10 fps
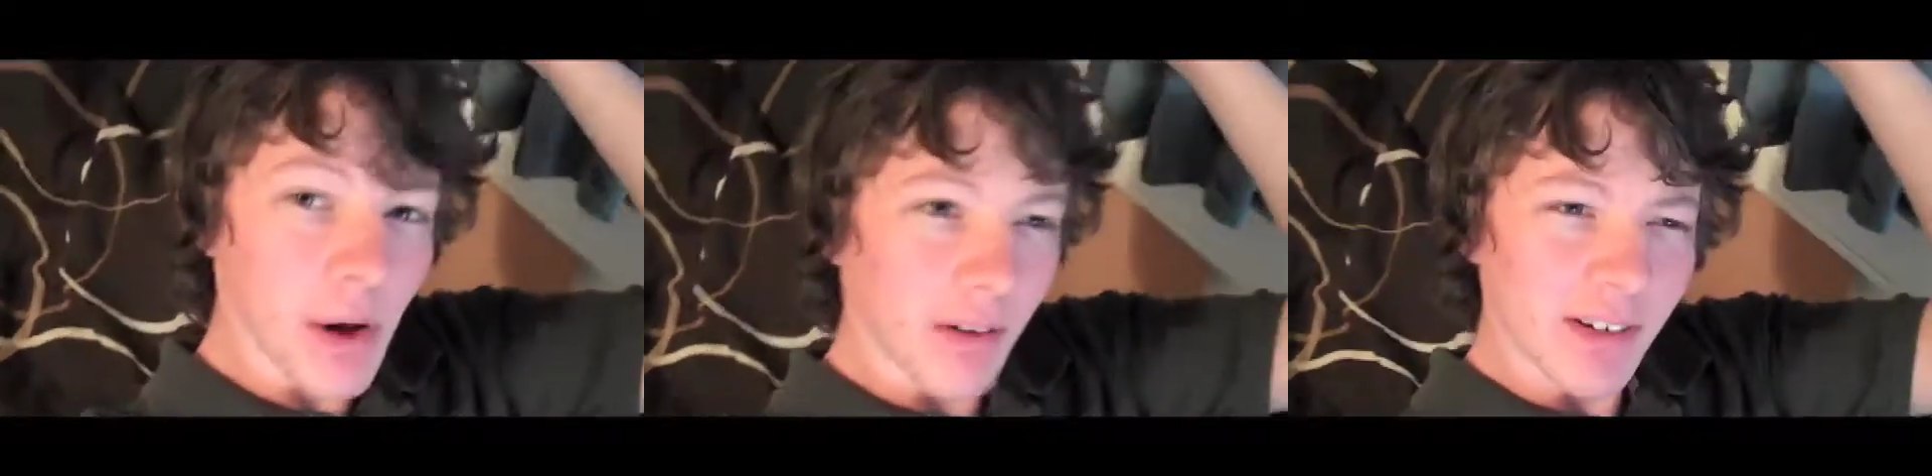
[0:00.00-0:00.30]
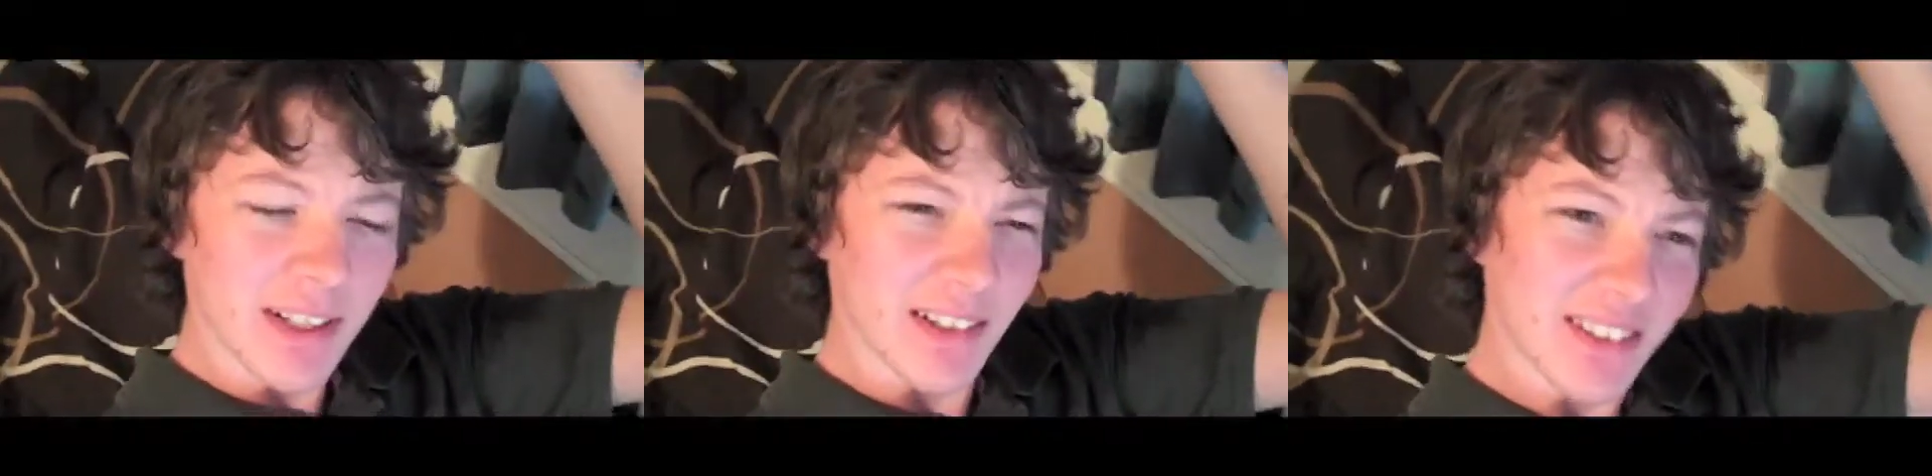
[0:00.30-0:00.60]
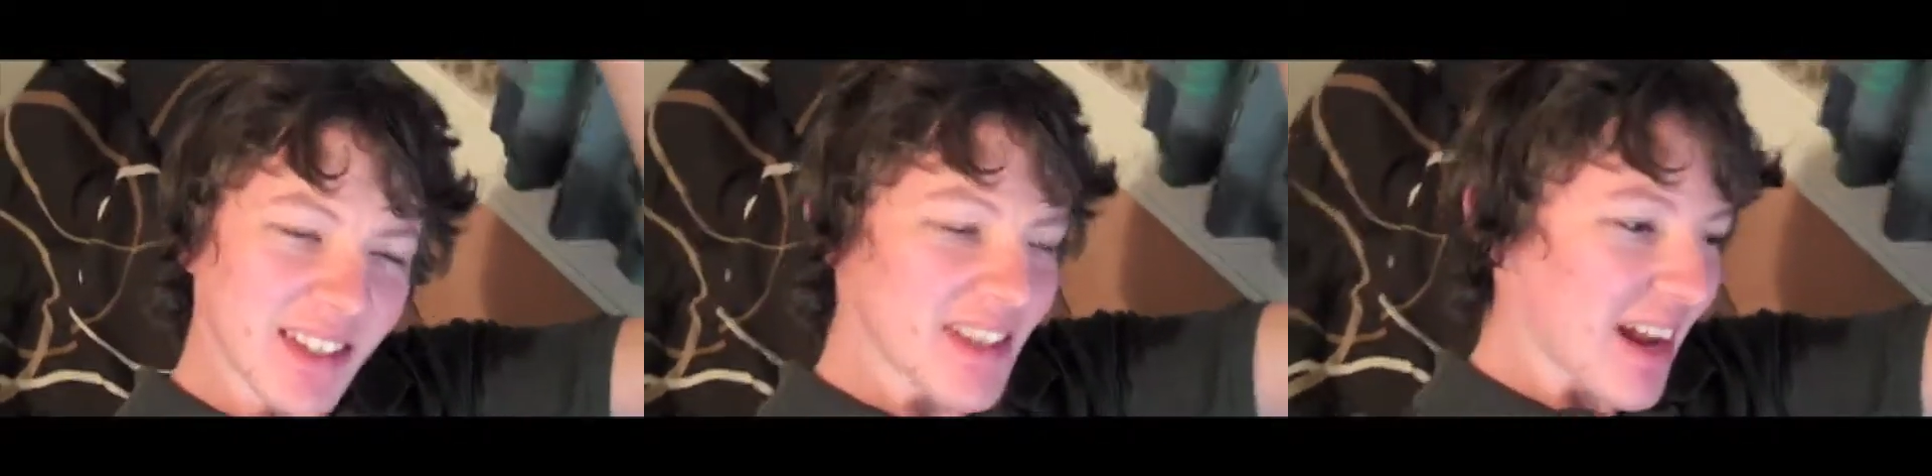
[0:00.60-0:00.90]

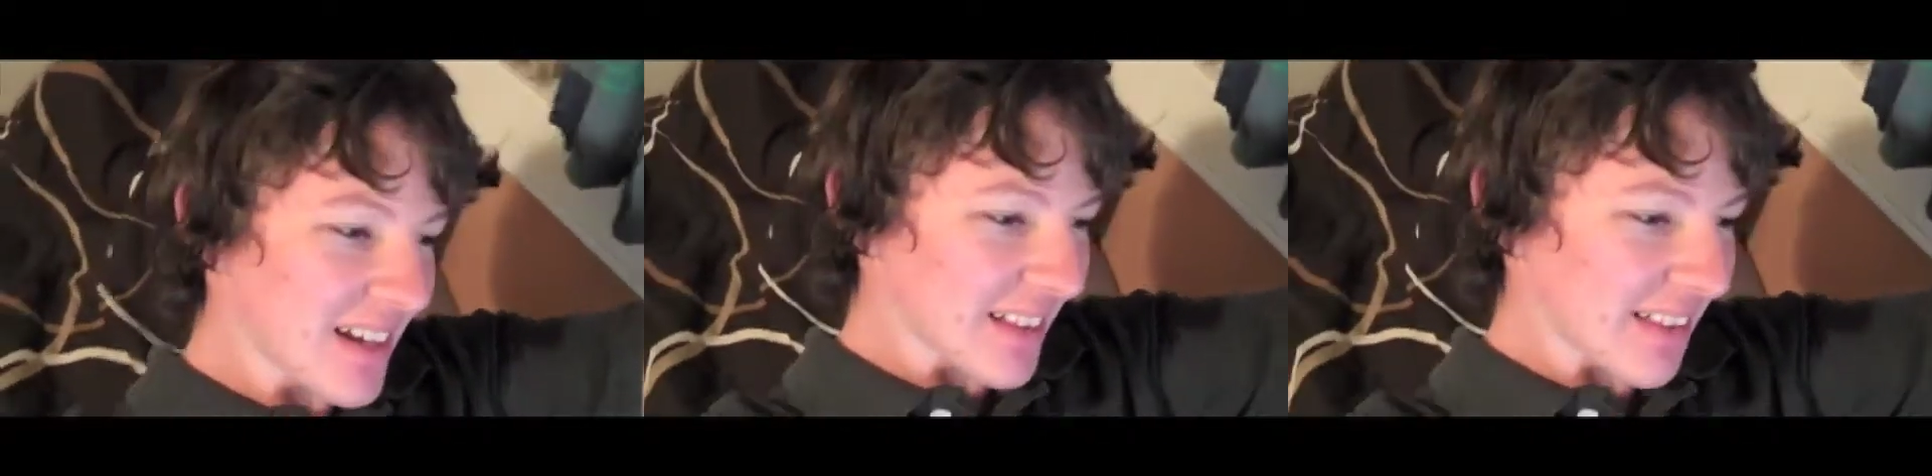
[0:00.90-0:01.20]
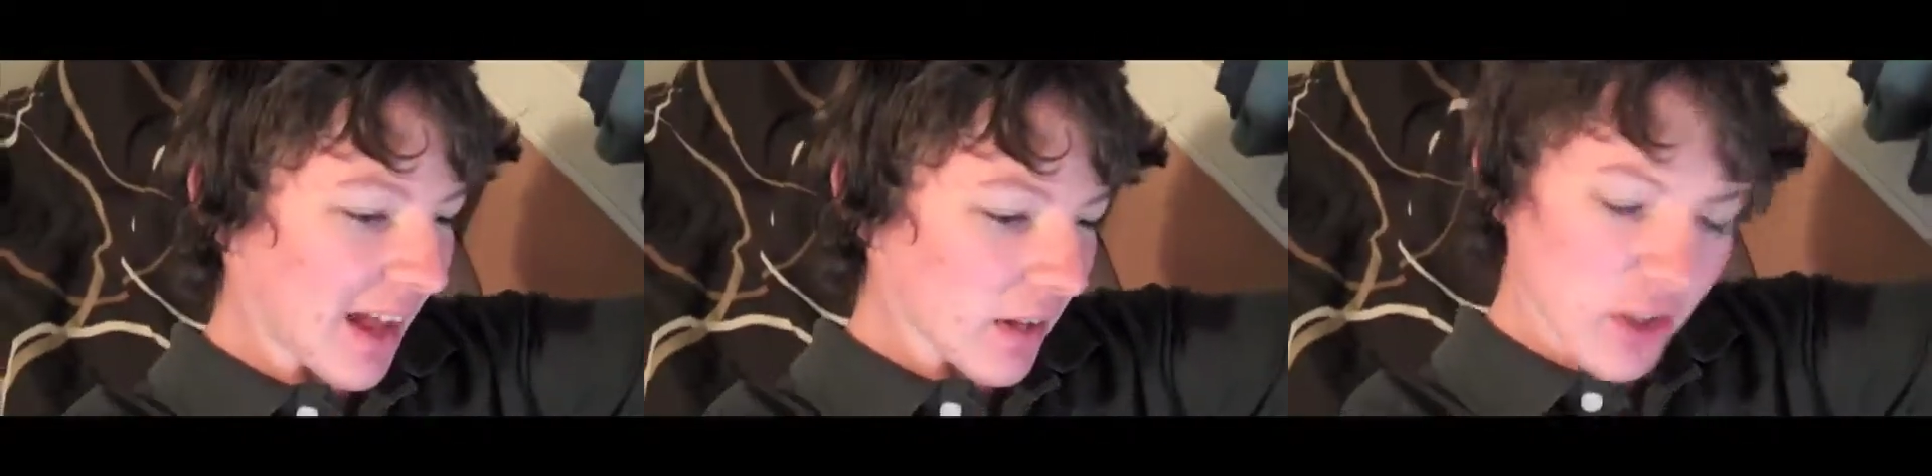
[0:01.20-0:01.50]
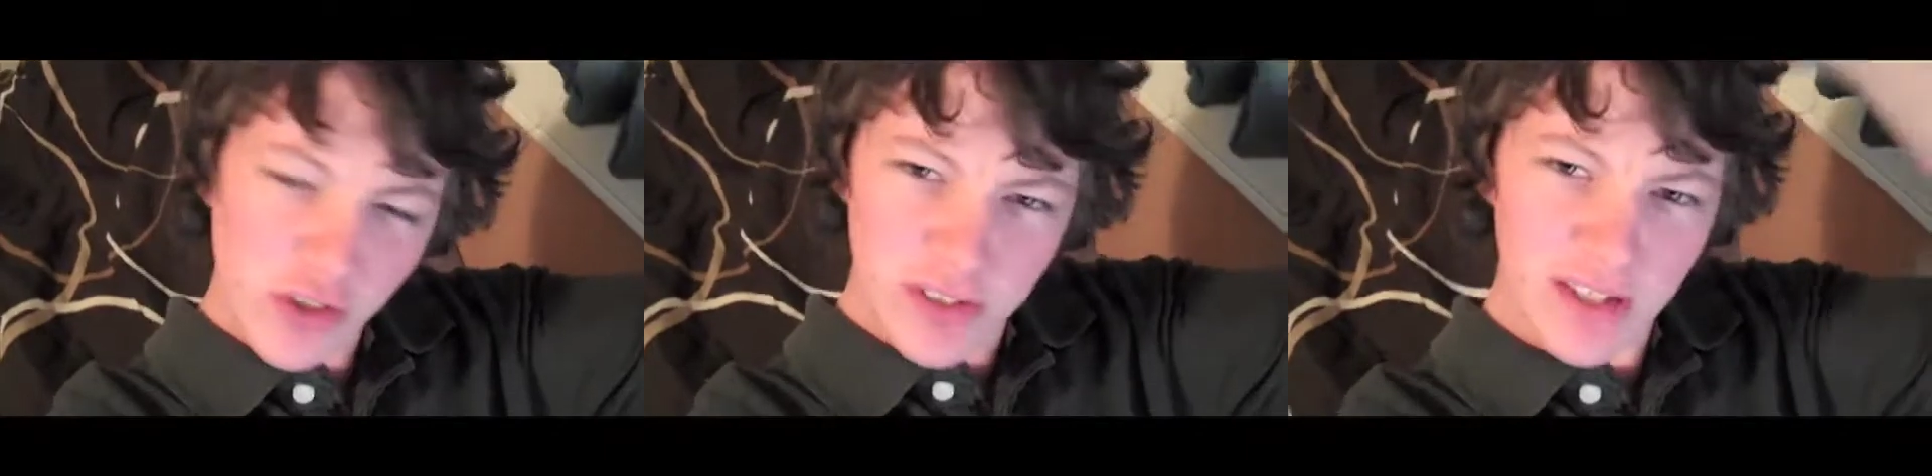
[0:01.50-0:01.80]
realised today that
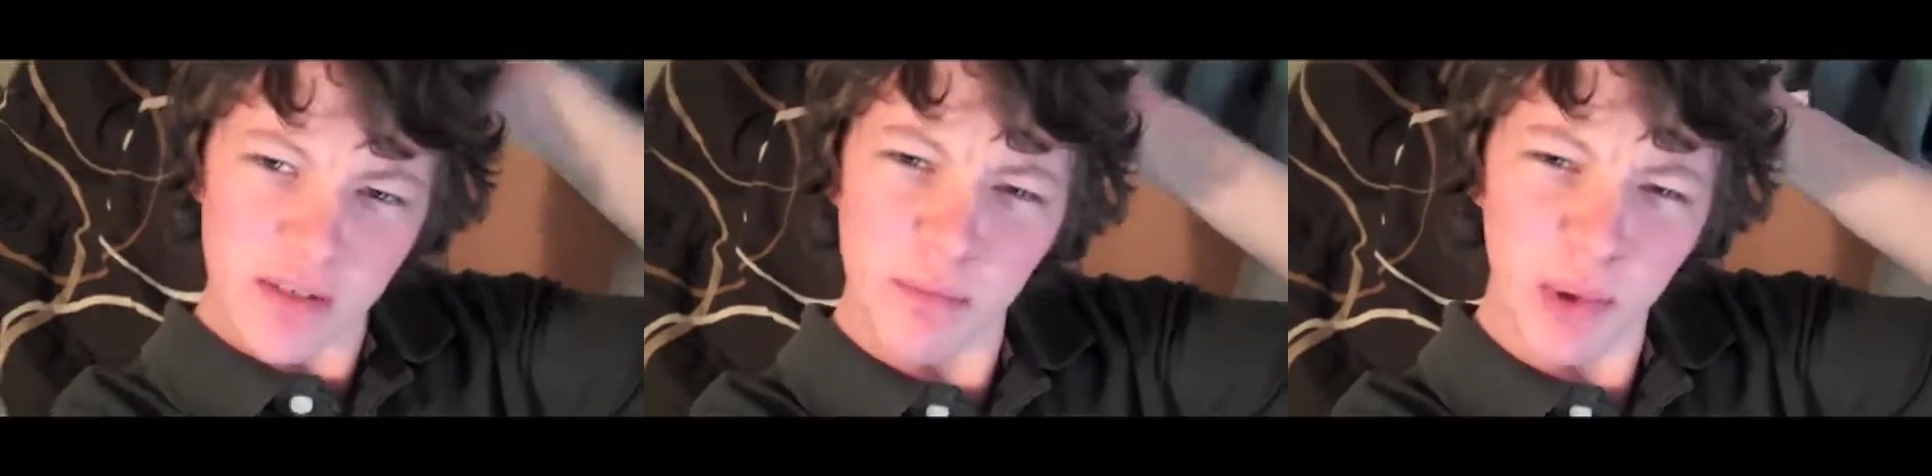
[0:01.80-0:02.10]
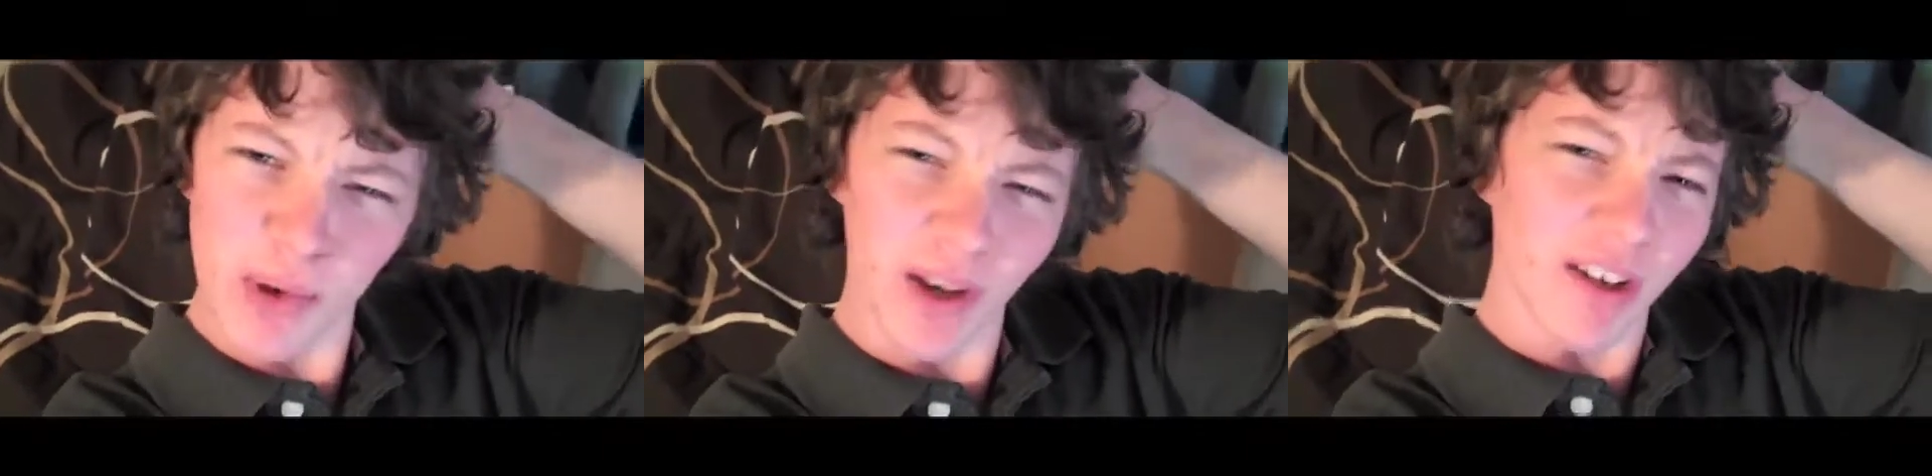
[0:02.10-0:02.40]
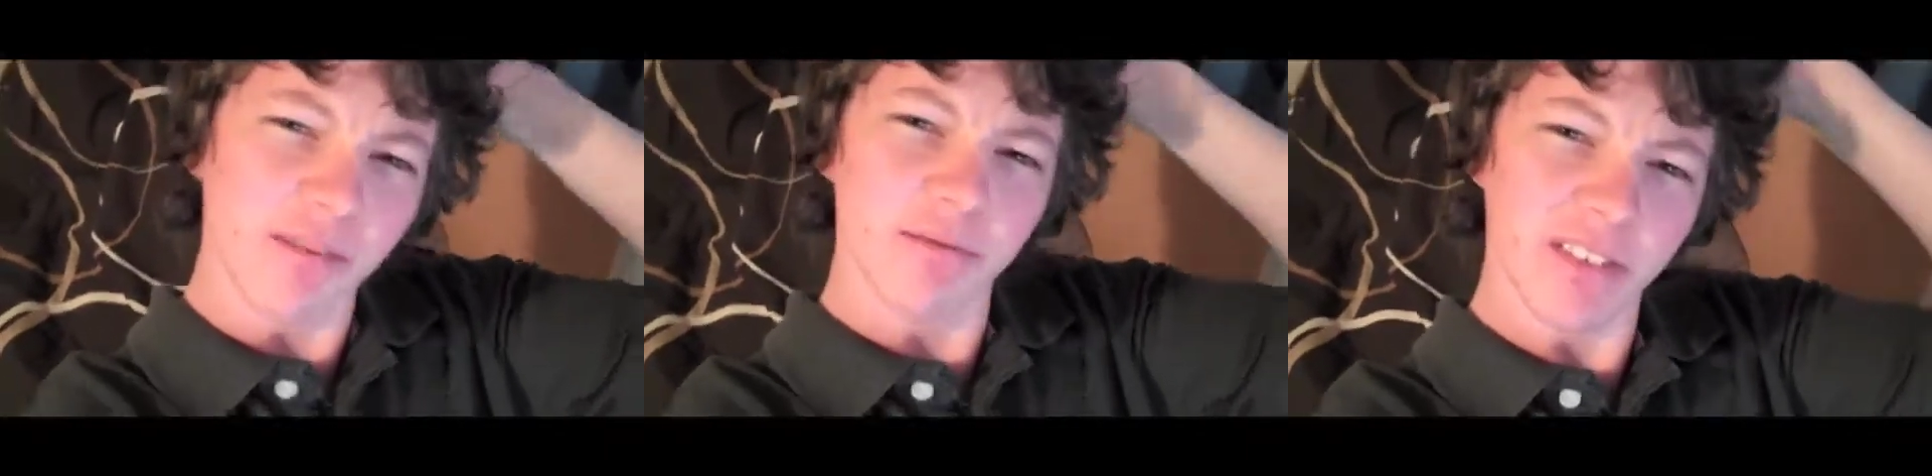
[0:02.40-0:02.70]
Tuesdays are boring
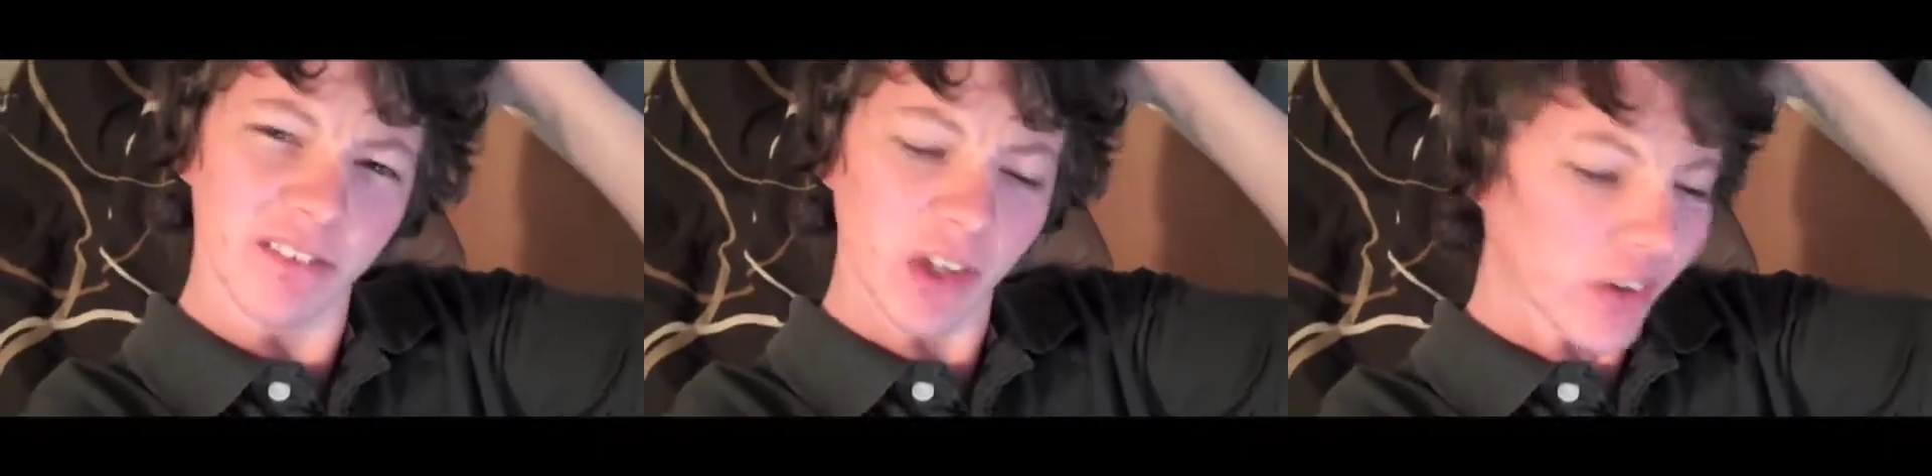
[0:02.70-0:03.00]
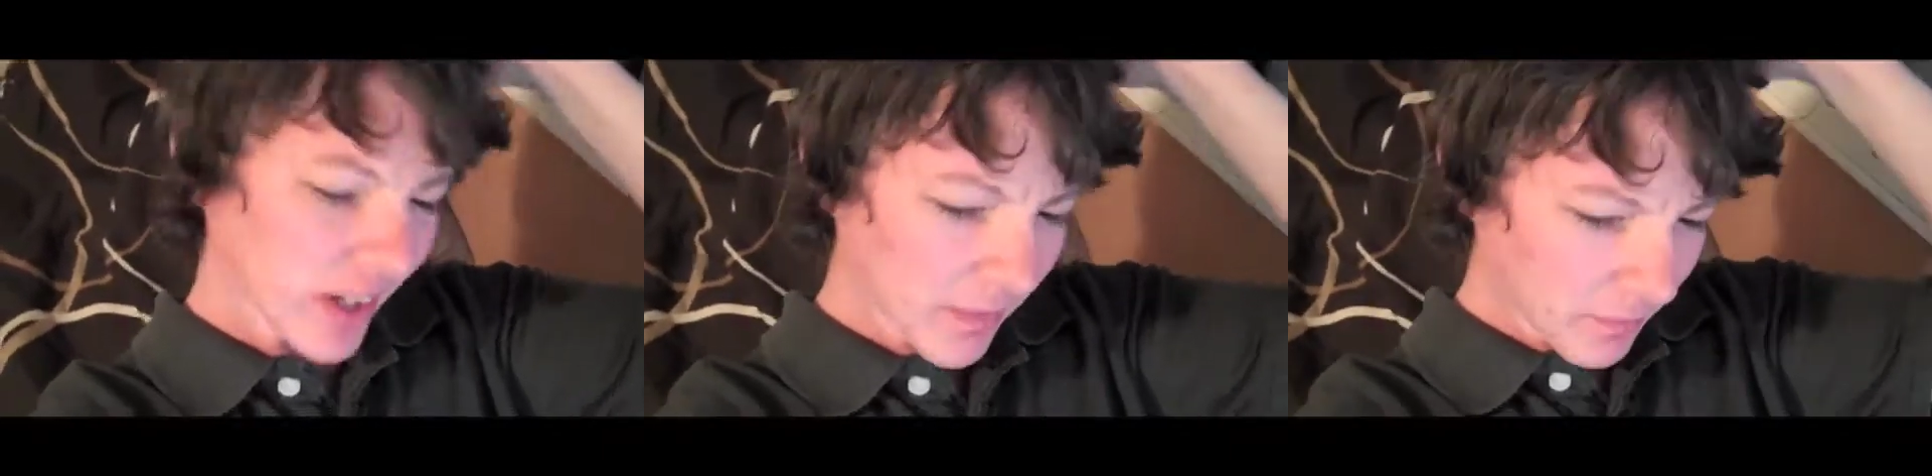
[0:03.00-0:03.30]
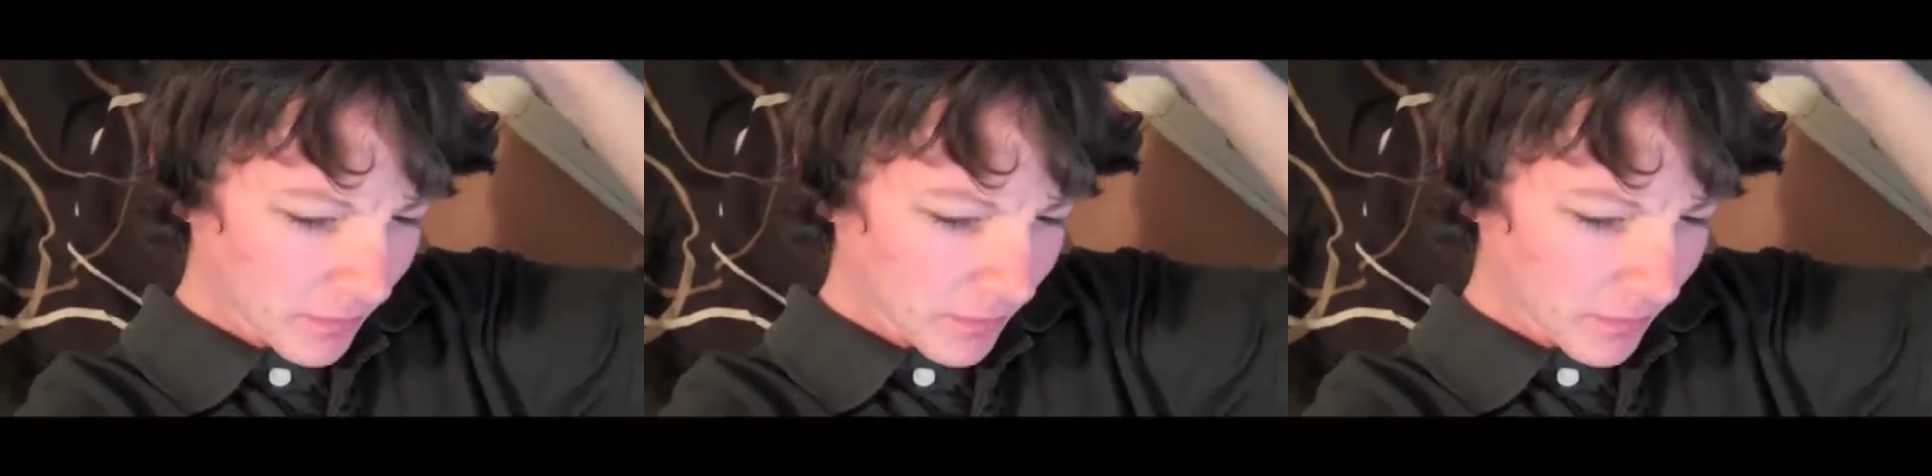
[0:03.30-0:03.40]
for vlogging.